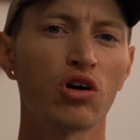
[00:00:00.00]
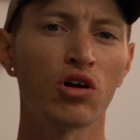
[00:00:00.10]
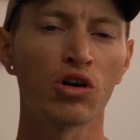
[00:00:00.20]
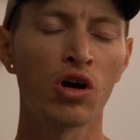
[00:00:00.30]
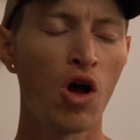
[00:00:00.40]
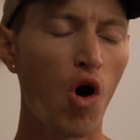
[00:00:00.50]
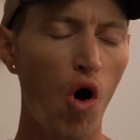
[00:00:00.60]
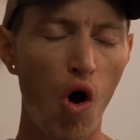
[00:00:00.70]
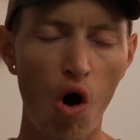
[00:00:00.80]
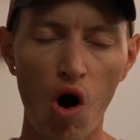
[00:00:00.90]
are
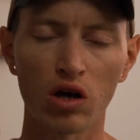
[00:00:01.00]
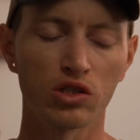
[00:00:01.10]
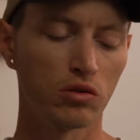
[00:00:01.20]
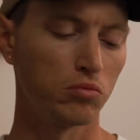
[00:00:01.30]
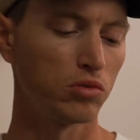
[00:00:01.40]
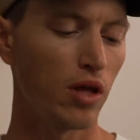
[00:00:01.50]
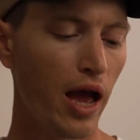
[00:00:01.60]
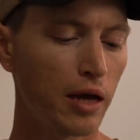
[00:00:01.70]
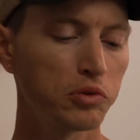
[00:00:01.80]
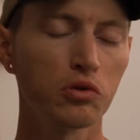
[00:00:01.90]
awesome,
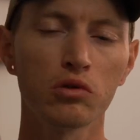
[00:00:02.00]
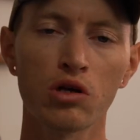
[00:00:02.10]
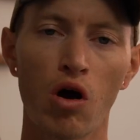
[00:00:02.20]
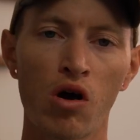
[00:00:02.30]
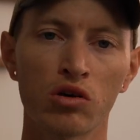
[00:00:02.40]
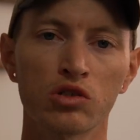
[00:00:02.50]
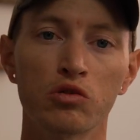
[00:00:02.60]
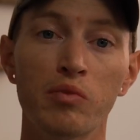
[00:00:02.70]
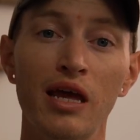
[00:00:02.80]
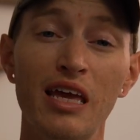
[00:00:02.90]
absolutely
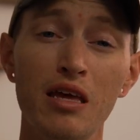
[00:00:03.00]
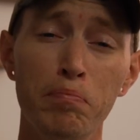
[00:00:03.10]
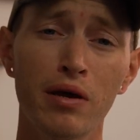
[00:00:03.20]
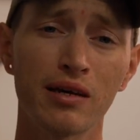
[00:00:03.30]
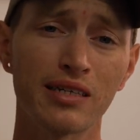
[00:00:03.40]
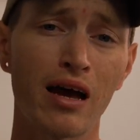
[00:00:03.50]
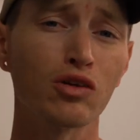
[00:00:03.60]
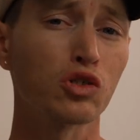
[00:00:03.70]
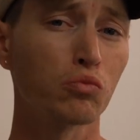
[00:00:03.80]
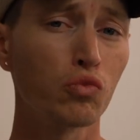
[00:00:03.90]
awesome, and he picks
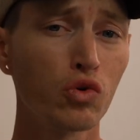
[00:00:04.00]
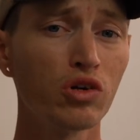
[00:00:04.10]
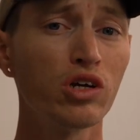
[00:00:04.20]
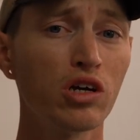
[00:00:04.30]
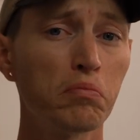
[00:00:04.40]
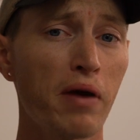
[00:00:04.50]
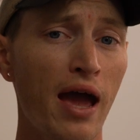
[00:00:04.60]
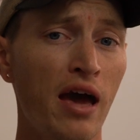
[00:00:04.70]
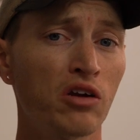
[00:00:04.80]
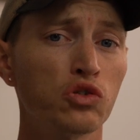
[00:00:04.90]
out some really good
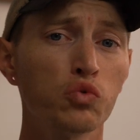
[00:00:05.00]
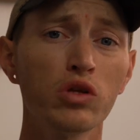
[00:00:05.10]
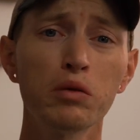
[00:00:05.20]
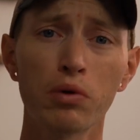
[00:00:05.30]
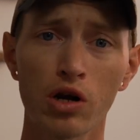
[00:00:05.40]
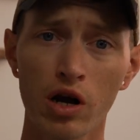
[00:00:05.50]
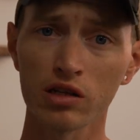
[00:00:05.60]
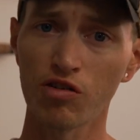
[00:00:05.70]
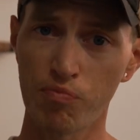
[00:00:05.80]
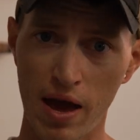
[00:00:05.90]
patterns, really
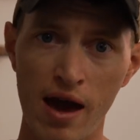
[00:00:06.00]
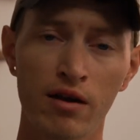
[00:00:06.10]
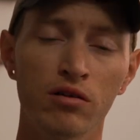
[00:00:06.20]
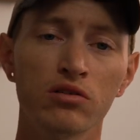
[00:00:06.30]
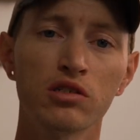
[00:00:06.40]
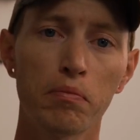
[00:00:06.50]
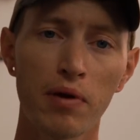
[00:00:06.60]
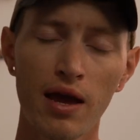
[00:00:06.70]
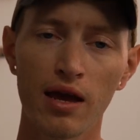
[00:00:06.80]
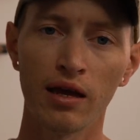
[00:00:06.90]
productive patterns to
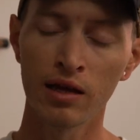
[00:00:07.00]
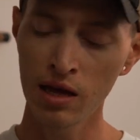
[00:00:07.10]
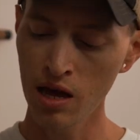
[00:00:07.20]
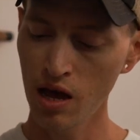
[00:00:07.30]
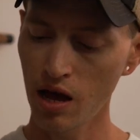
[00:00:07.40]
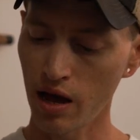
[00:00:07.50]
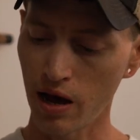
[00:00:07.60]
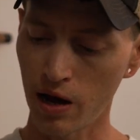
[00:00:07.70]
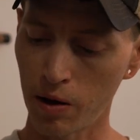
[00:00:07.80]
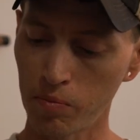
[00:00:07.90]
paint.
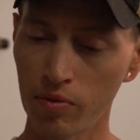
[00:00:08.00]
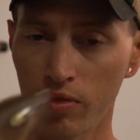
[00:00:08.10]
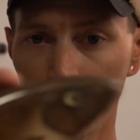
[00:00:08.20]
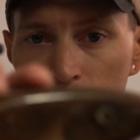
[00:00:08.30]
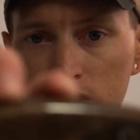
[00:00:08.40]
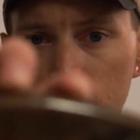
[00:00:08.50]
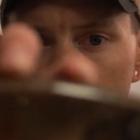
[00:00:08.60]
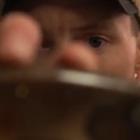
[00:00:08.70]
This of